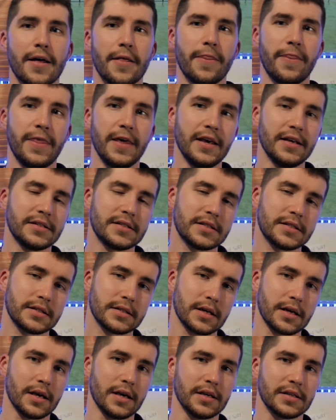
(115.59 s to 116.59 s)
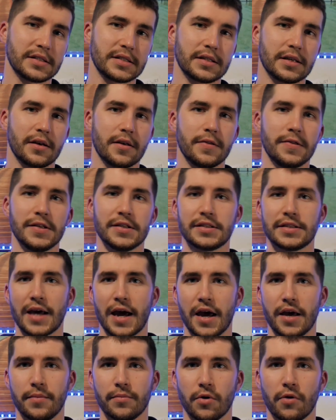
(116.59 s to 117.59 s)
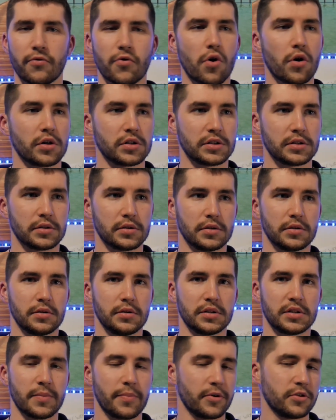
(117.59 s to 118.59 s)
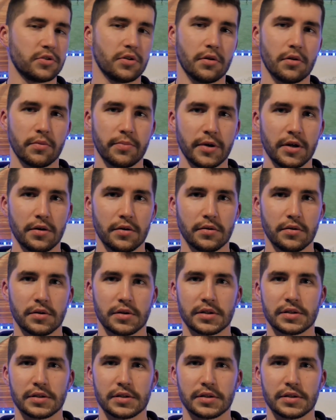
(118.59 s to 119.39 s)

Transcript: This is the same. Of course, it's a personal opinion.